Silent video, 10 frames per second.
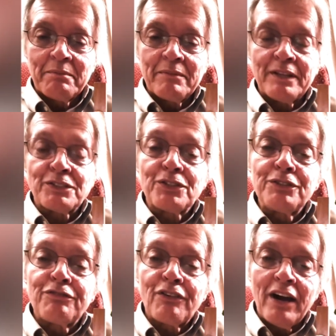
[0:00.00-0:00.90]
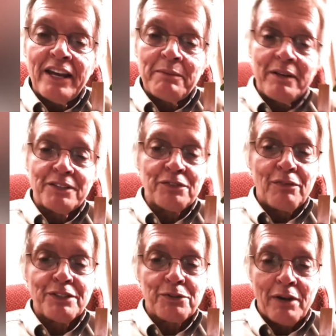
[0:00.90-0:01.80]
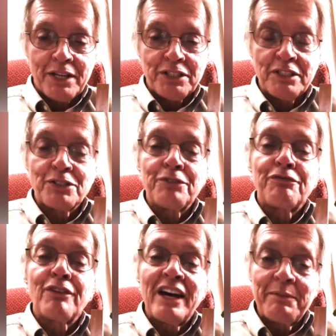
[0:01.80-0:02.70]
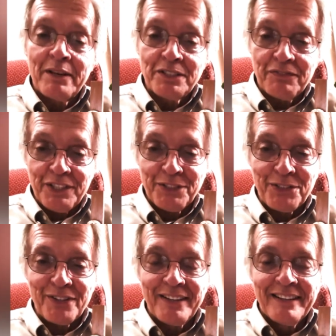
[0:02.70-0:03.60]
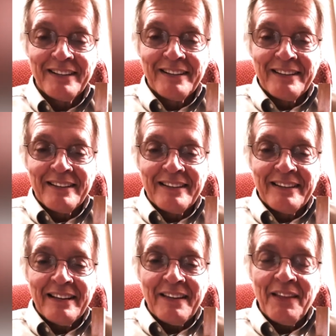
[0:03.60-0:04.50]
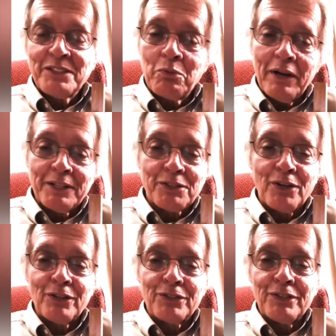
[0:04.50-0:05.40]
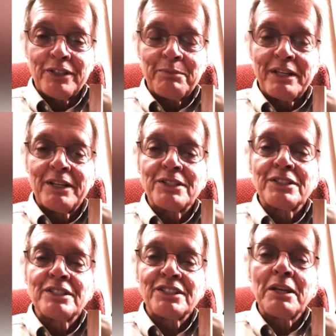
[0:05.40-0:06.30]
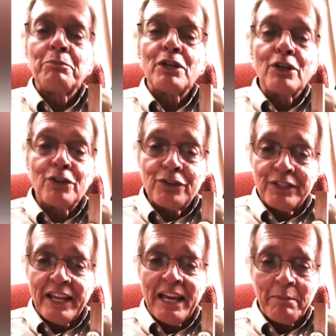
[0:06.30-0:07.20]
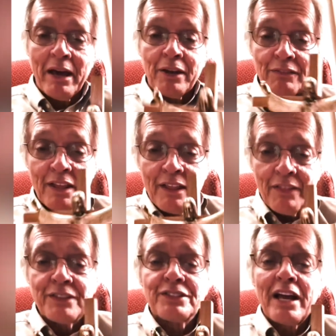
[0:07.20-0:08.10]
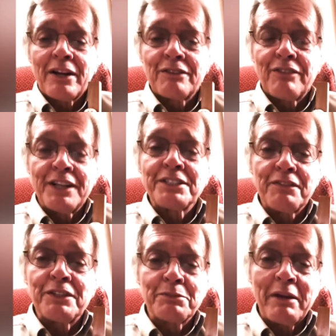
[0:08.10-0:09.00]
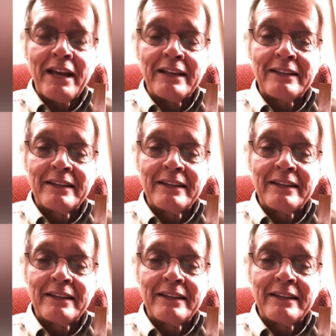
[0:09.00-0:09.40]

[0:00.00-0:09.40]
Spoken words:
It's Good Friday because of resurrection. It's Good Friday because of Easter. And that's why it's called good, because something good came out of the sacrifice of this man.